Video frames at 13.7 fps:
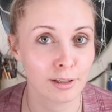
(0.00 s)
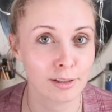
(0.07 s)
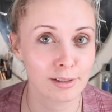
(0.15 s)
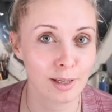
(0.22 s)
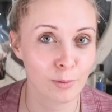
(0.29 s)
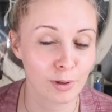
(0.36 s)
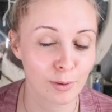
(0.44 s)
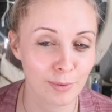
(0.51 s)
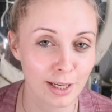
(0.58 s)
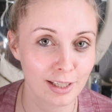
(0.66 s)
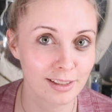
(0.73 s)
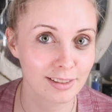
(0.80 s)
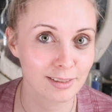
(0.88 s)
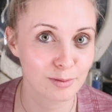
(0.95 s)
Understand what I
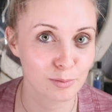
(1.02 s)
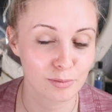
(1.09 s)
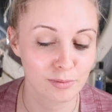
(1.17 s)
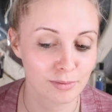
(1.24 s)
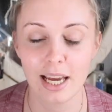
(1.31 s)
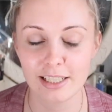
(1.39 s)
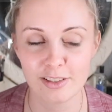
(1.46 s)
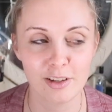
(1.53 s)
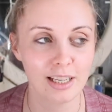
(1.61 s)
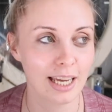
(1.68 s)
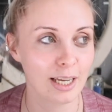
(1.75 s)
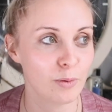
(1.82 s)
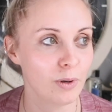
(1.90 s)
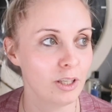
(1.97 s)
mean? It's not
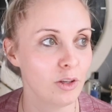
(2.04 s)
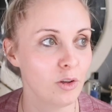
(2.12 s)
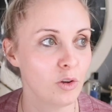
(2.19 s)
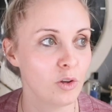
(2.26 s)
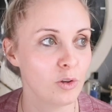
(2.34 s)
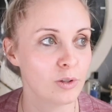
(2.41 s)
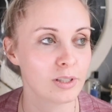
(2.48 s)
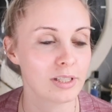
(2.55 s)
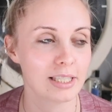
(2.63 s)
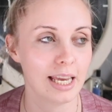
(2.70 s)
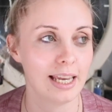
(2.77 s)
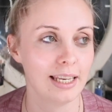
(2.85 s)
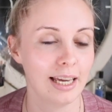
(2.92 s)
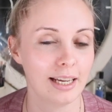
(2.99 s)
like when you use,
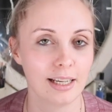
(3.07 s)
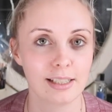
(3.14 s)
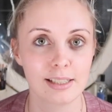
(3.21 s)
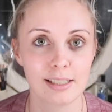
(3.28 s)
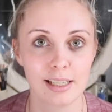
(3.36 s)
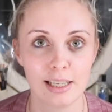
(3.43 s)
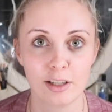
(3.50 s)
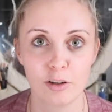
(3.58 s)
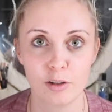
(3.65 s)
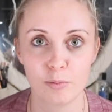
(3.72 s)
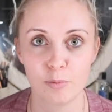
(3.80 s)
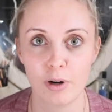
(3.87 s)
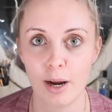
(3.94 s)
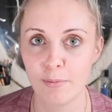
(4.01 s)
say, like a
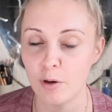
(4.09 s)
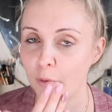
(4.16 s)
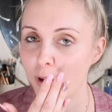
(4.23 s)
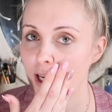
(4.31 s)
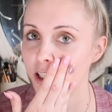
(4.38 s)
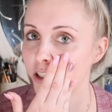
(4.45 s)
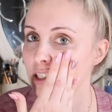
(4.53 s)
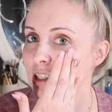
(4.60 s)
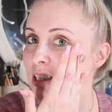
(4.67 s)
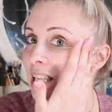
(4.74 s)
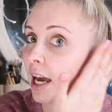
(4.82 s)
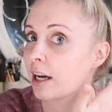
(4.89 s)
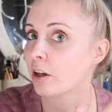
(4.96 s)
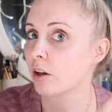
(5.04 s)
silicone primer where it's just
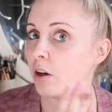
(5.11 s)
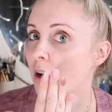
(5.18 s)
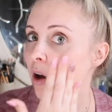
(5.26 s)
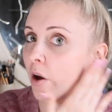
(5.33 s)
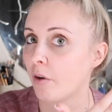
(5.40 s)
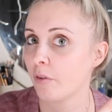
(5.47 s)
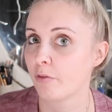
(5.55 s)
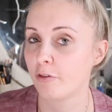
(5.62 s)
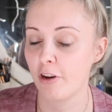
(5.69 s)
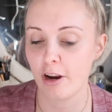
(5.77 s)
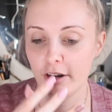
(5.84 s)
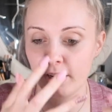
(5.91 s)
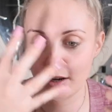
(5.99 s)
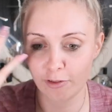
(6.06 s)
like
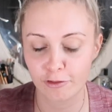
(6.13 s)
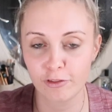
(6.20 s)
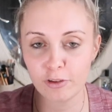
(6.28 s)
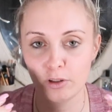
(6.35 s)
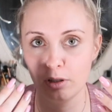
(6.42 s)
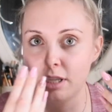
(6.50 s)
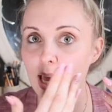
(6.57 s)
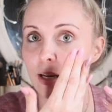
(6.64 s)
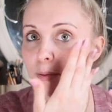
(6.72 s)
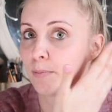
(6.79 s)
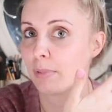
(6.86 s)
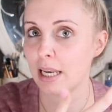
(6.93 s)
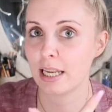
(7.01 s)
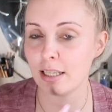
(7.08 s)
very full
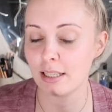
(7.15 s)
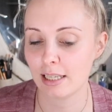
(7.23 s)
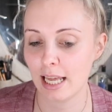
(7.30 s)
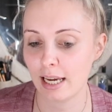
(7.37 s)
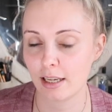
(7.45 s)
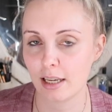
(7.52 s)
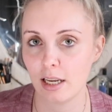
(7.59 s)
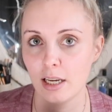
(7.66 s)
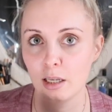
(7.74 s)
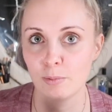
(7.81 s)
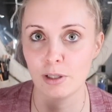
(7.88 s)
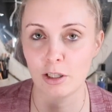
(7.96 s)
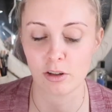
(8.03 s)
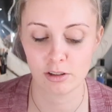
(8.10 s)
and blend, like a
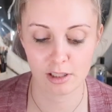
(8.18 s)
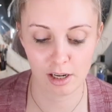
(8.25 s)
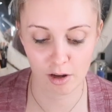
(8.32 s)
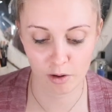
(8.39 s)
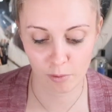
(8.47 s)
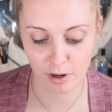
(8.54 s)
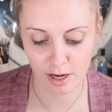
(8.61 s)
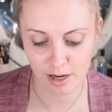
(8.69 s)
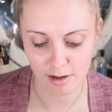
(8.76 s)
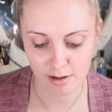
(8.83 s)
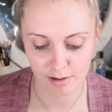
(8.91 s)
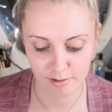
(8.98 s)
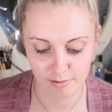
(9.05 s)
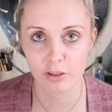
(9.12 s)
little bit goes a long way.